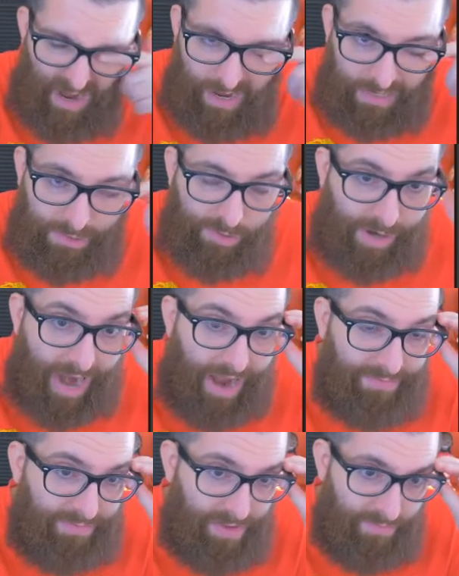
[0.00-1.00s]

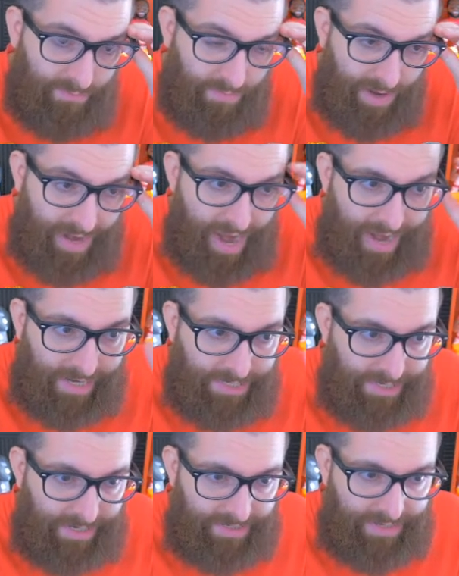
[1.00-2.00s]
Undrafted, free
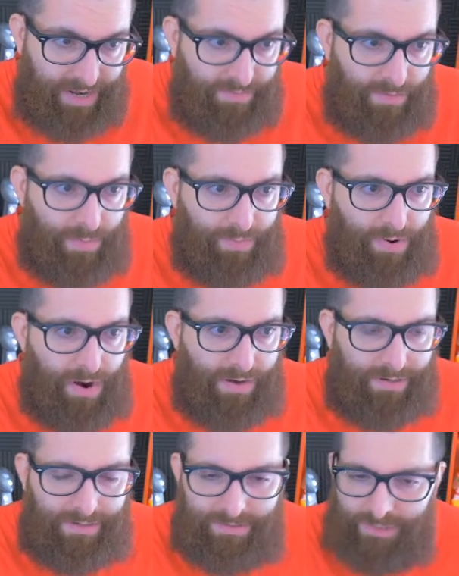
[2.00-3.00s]
agent, Denver
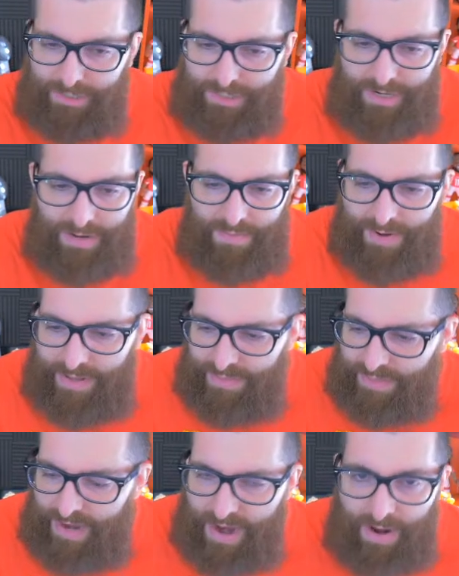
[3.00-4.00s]
Broncos just coming
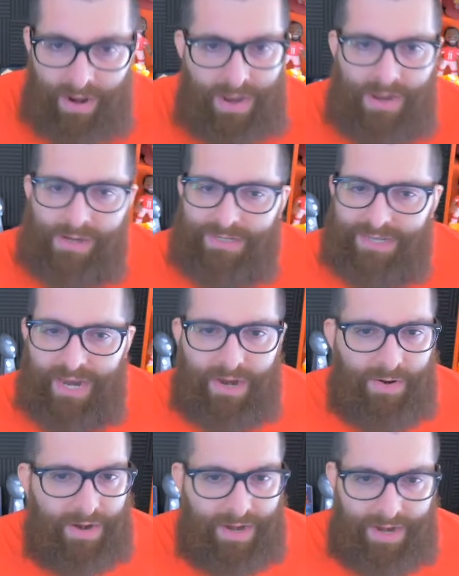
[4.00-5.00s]
in there,
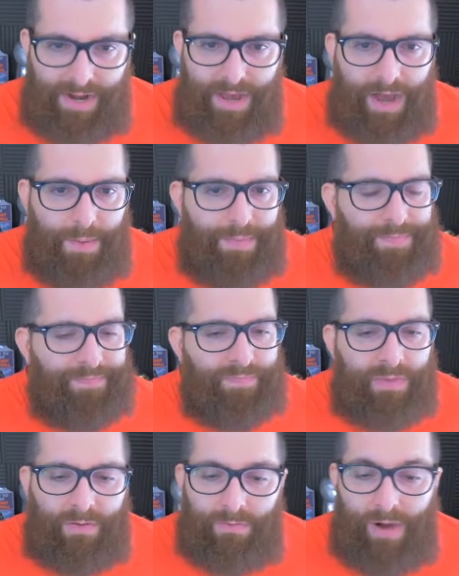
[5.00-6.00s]
tearing it up.
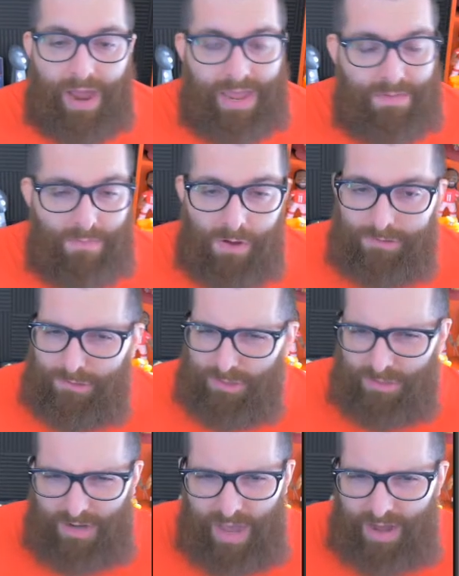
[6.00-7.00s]
Raheem
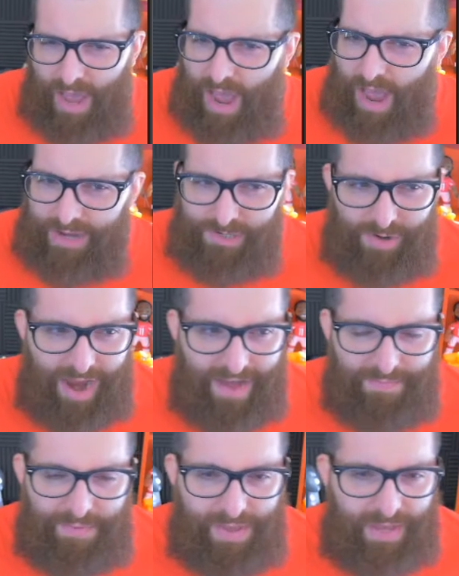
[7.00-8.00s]
Mostert, not a high
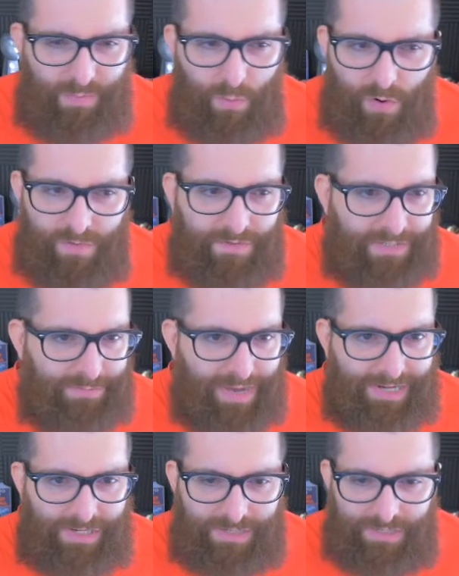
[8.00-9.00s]
draft pick, more of a
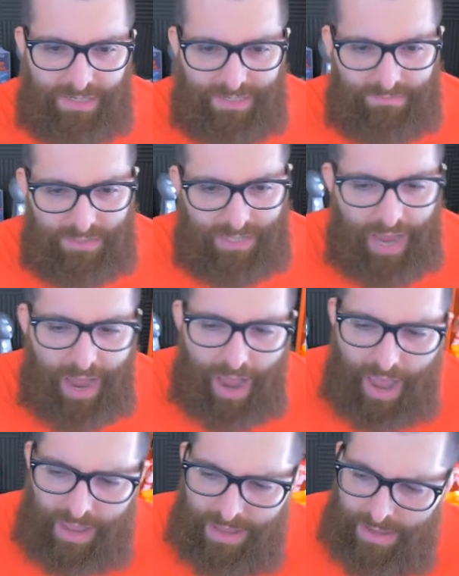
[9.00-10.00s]
special teams
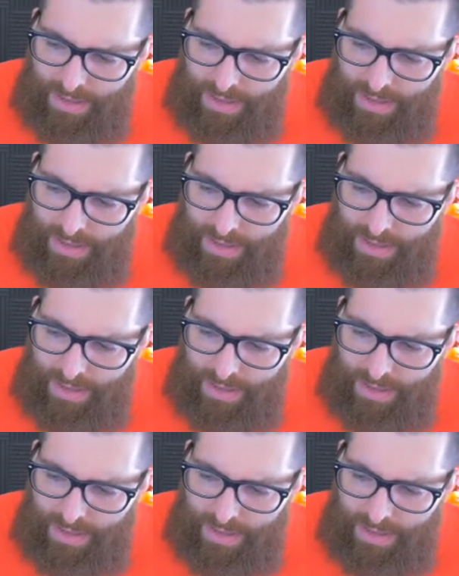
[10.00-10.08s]
guy.